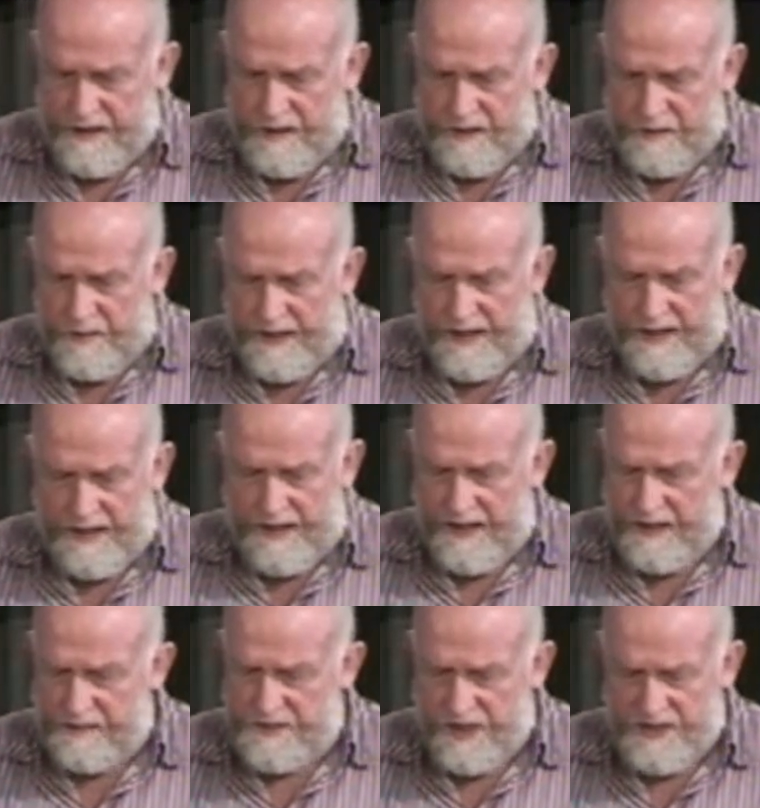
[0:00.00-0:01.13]
But
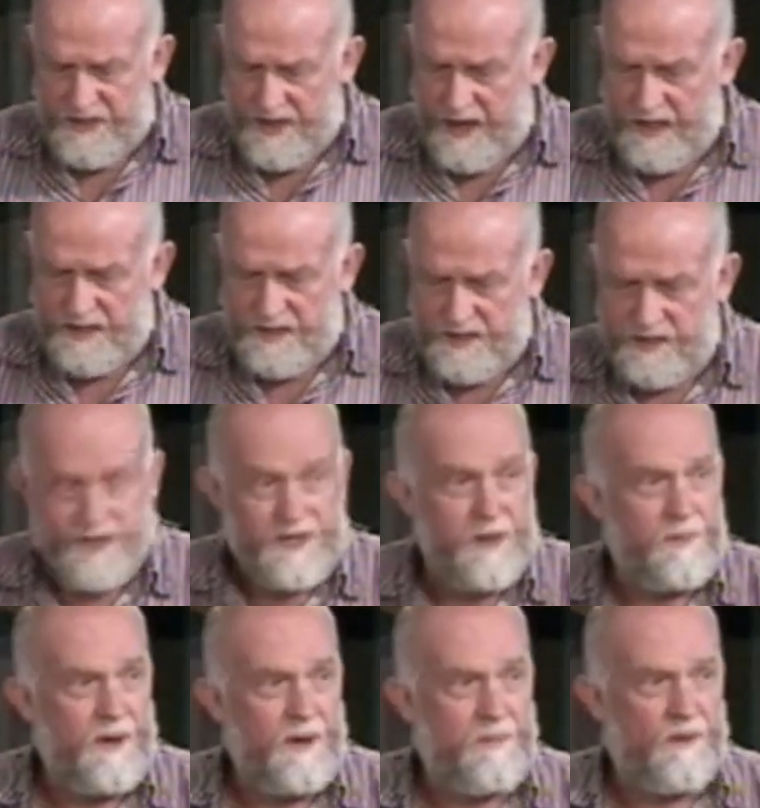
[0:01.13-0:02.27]
I'm so sad to see
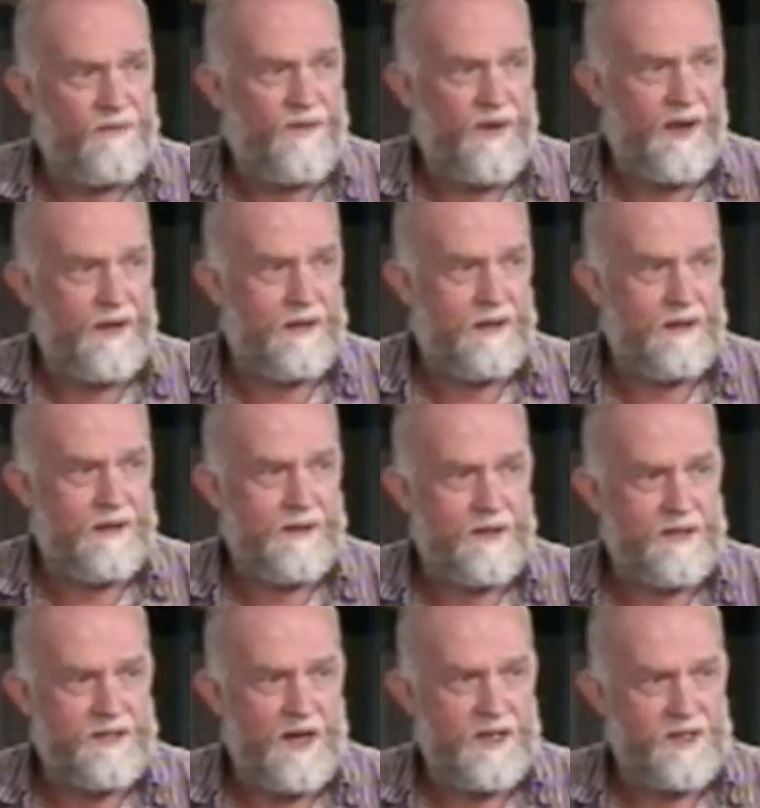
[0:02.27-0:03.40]
people fail the
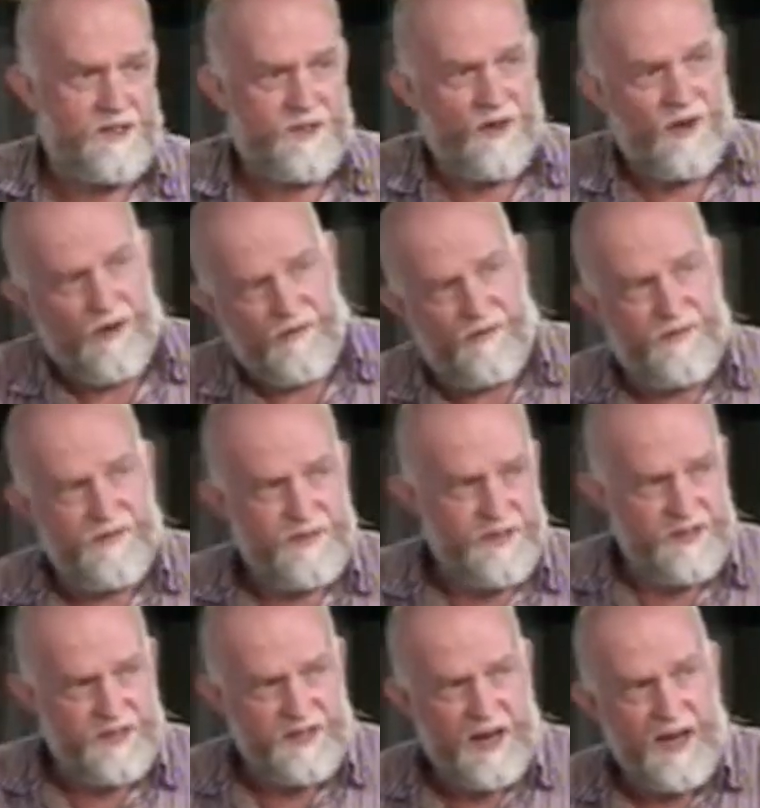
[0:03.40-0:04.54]
test of
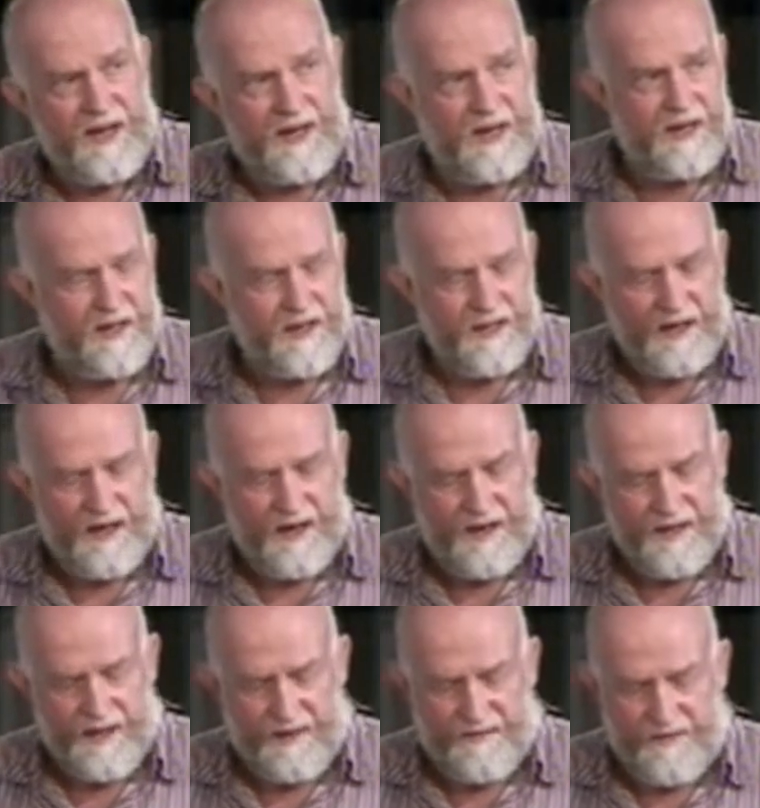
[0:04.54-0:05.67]
sustaining their
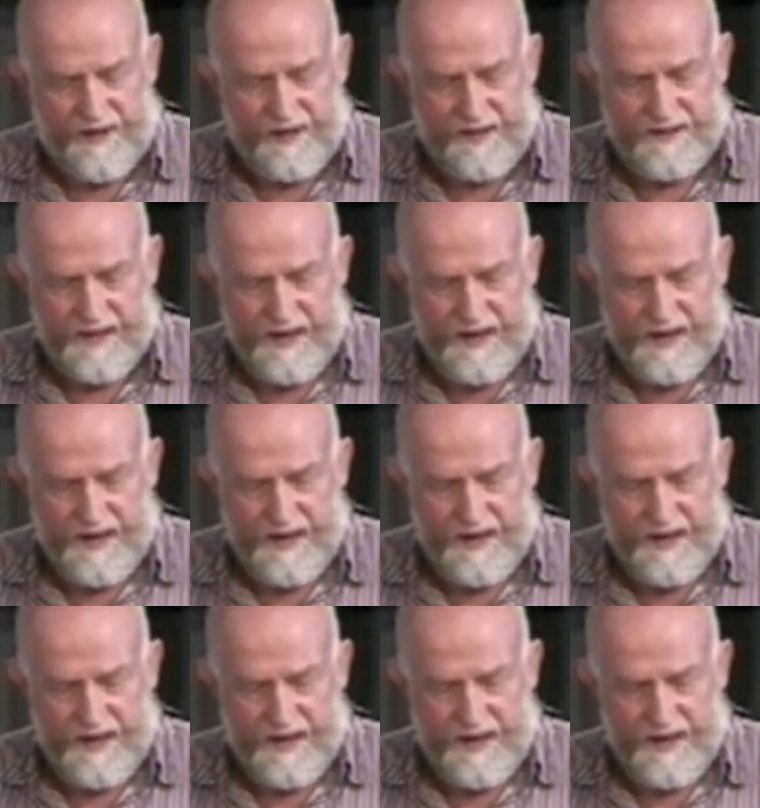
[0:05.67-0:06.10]
faith.